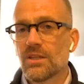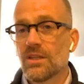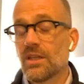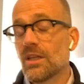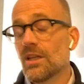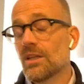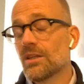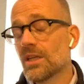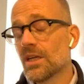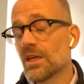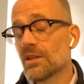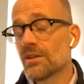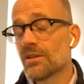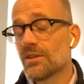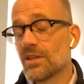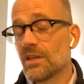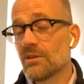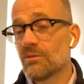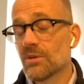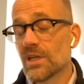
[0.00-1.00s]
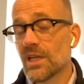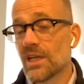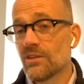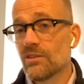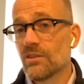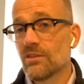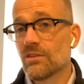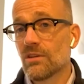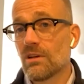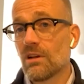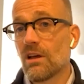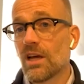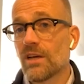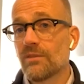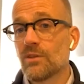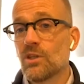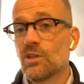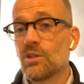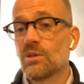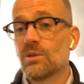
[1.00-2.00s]
And the other thing related to
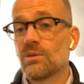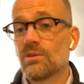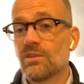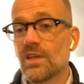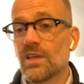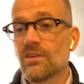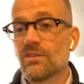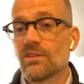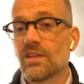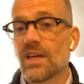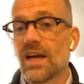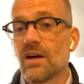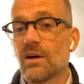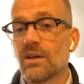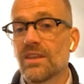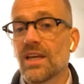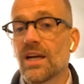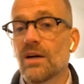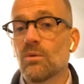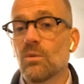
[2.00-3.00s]
live news is that